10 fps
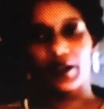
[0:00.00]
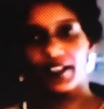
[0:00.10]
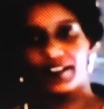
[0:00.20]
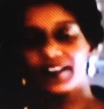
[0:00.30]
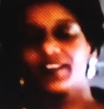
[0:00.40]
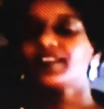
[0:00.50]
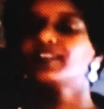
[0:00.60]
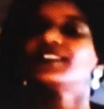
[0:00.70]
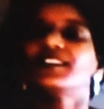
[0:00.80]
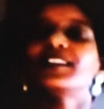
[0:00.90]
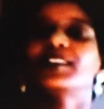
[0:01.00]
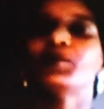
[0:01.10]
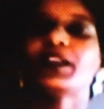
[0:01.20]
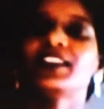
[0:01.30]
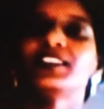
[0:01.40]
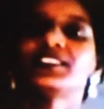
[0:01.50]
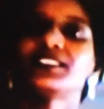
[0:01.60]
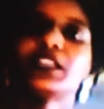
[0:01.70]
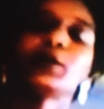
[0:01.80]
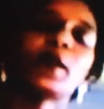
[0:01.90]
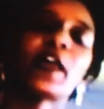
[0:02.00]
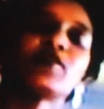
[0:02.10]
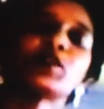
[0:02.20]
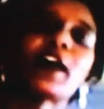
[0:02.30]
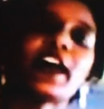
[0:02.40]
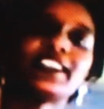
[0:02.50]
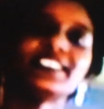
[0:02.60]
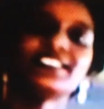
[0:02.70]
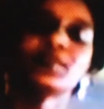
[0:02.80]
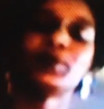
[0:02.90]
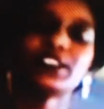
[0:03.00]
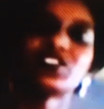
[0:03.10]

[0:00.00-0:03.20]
but may keep everybody be